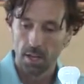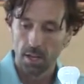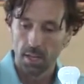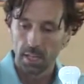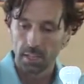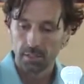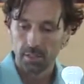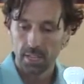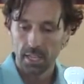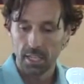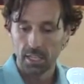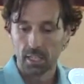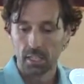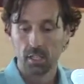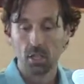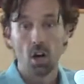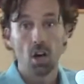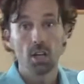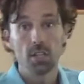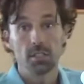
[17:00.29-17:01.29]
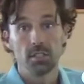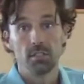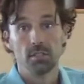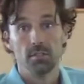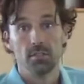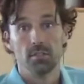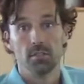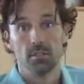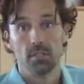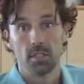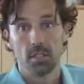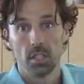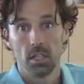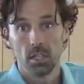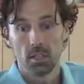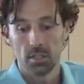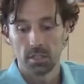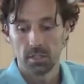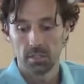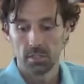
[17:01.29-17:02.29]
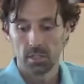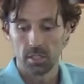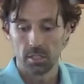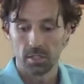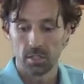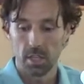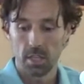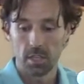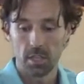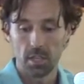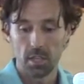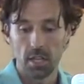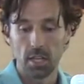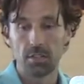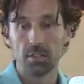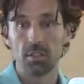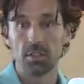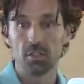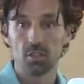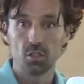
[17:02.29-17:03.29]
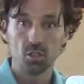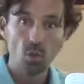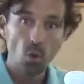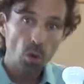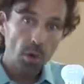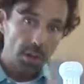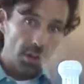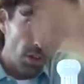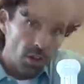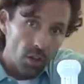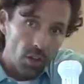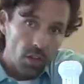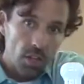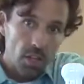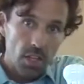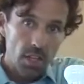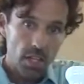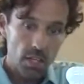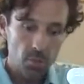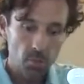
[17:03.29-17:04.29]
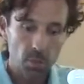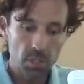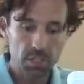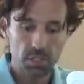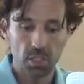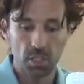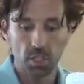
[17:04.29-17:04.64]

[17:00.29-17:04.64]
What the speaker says: it's like a garden. You know, it's in the soil in which it